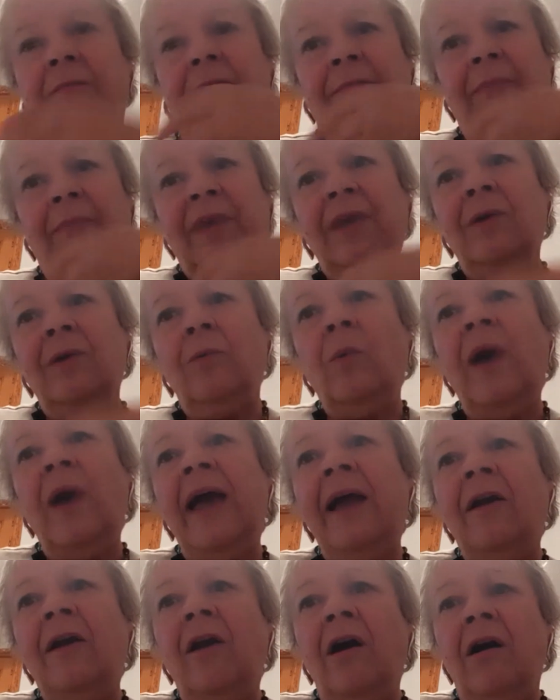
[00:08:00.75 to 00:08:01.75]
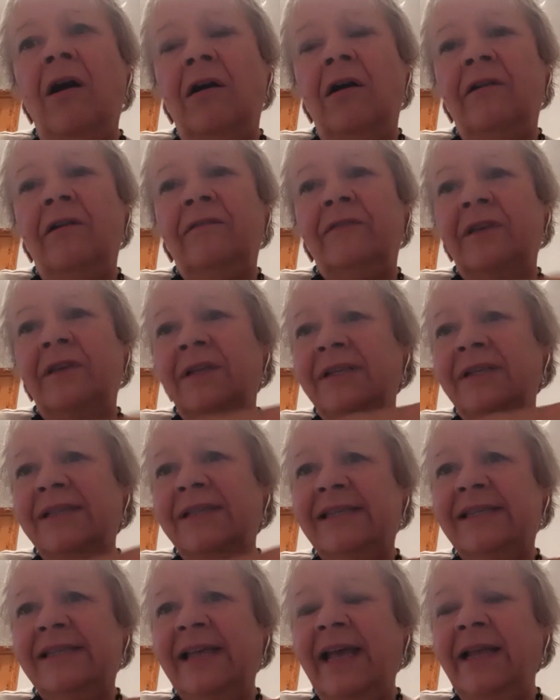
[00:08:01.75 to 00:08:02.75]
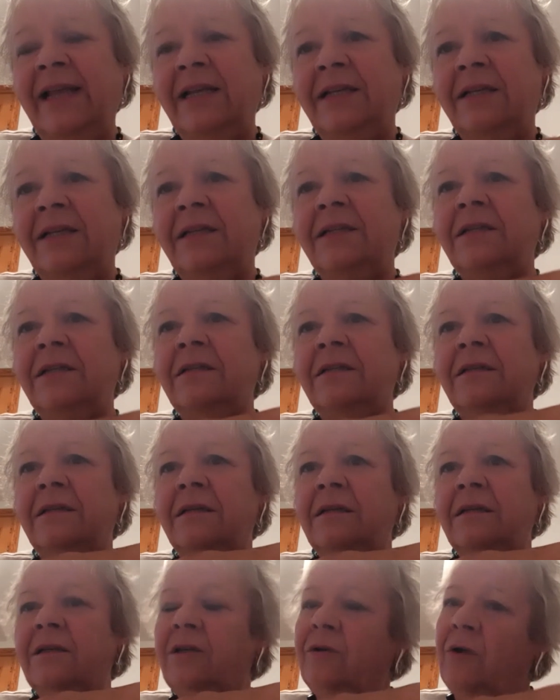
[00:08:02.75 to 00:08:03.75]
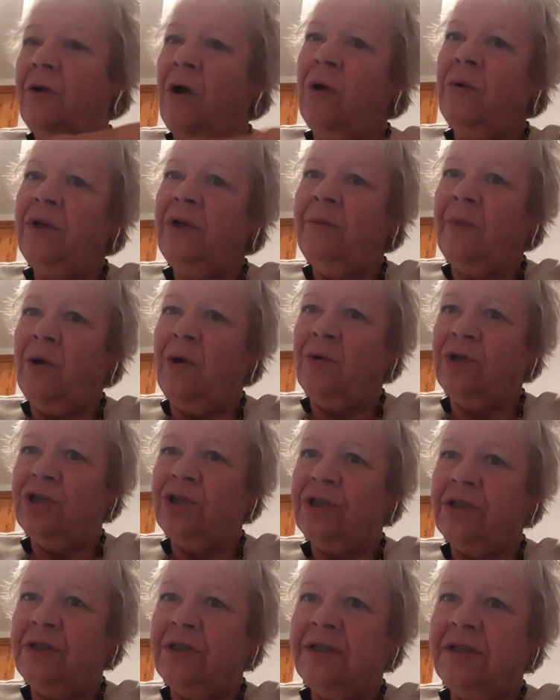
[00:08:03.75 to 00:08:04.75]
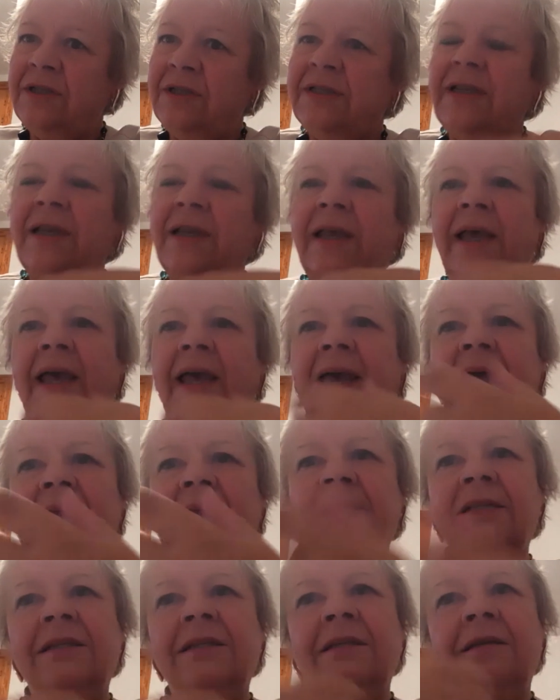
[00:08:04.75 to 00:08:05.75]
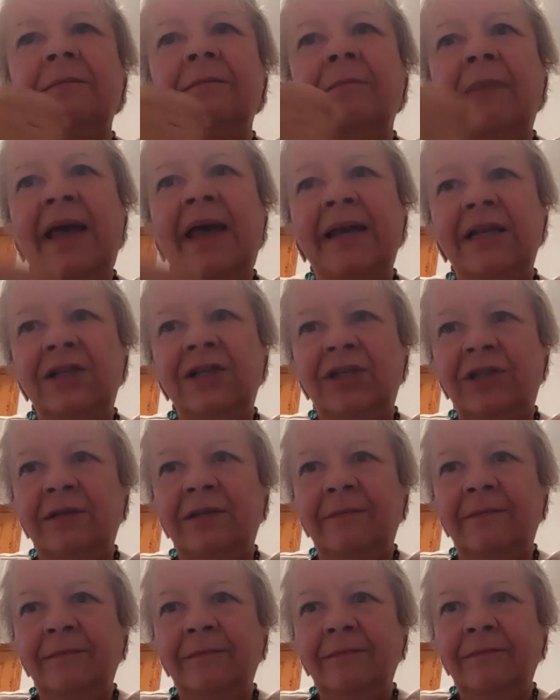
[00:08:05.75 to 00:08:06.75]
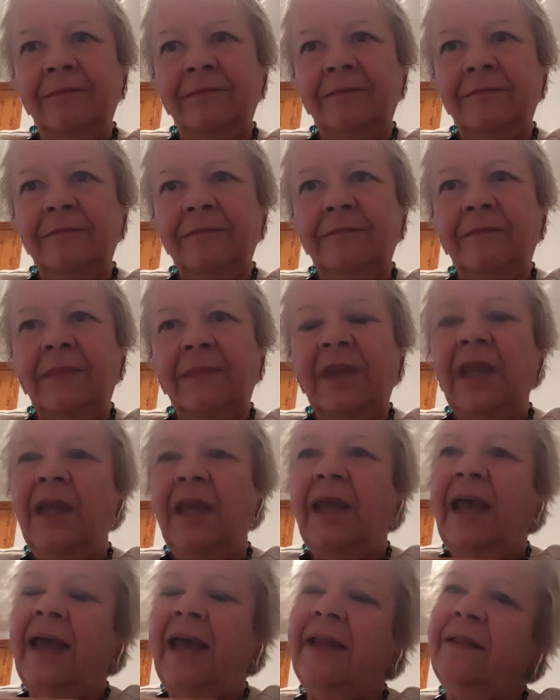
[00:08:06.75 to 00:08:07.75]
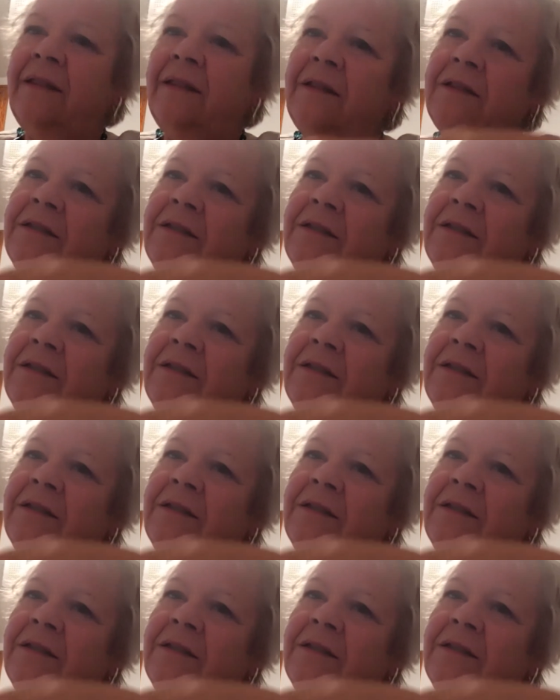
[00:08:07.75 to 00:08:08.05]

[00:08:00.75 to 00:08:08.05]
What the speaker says: be aware of, understand your own emotions and manage them, and